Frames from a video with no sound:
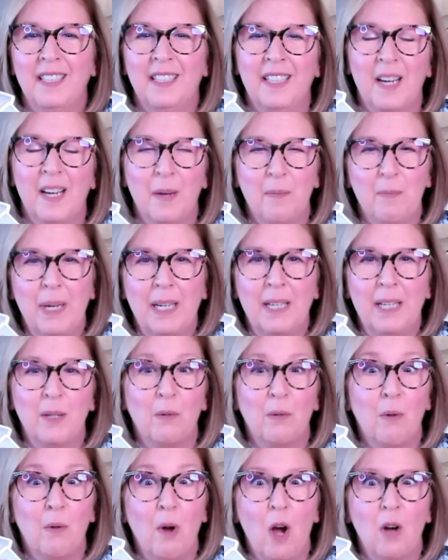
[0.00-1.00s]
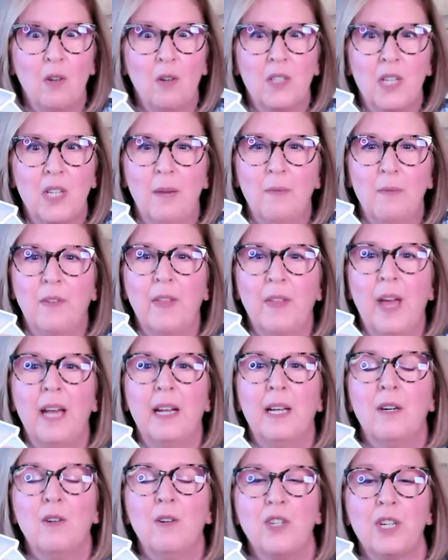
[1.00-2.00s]
Yeah, picking the wrong time for that
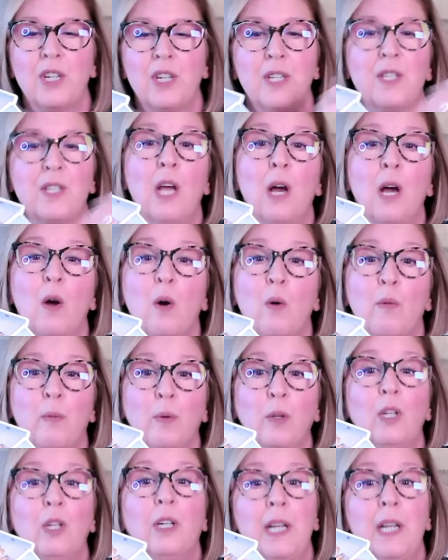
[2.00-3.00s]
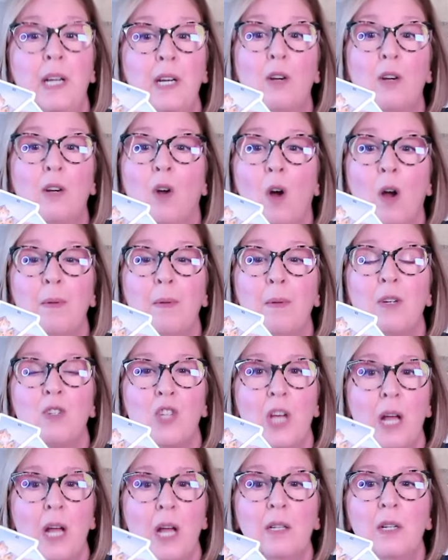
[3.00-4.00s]
energy. So if we're looking at your karmic
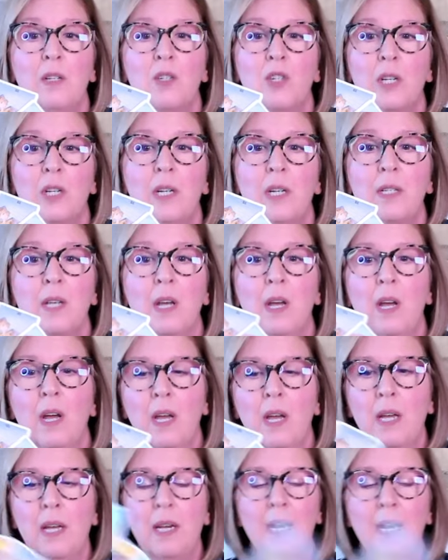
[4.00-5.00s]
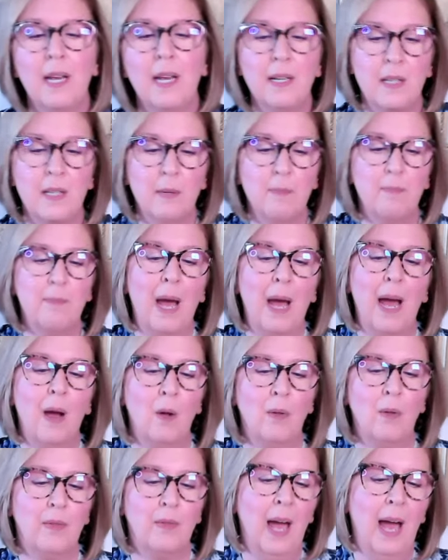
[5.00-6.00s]
challenge, it is it is
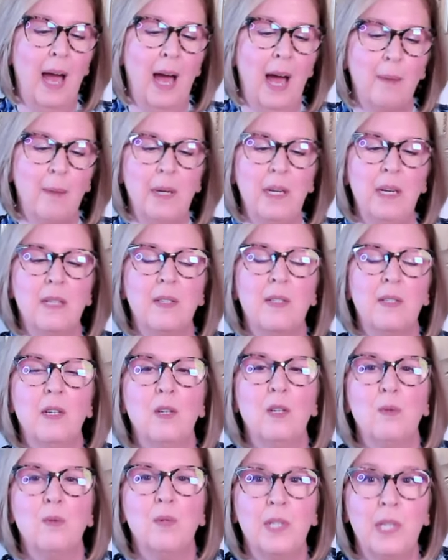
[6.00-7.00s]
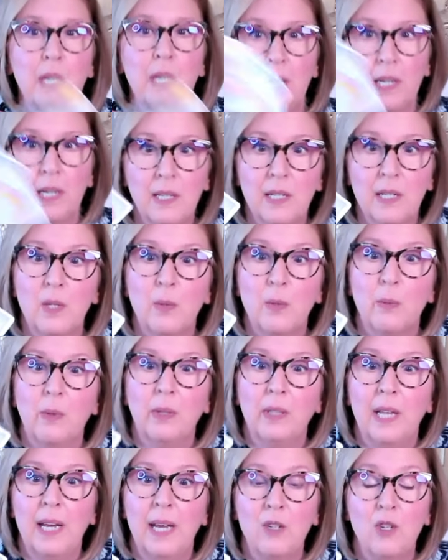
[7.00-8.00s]
about the happiness that you seek in this
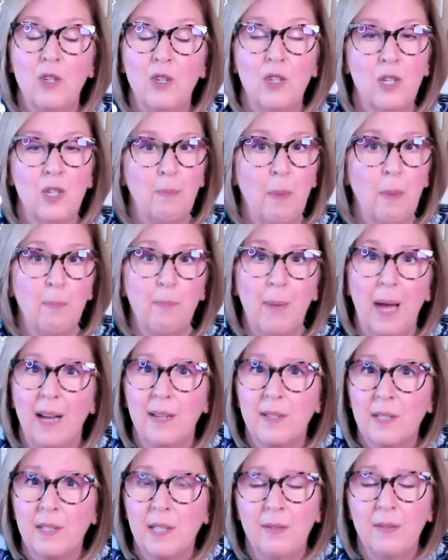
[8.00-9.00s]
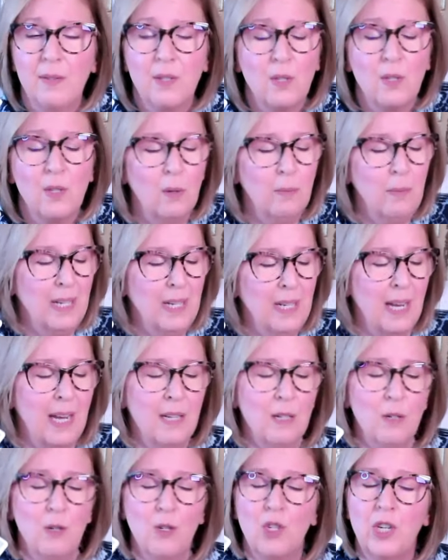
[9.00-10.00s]
relationship, a past life soulmate
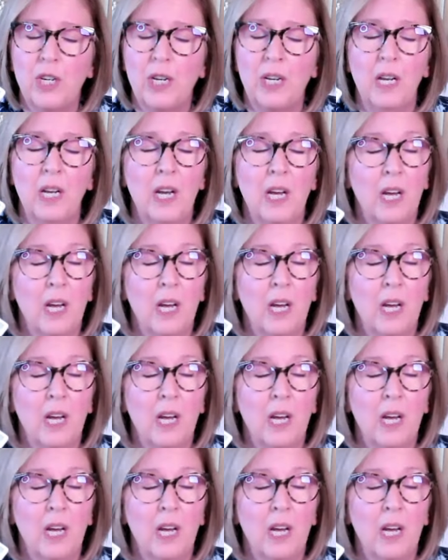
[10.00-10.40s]
energy,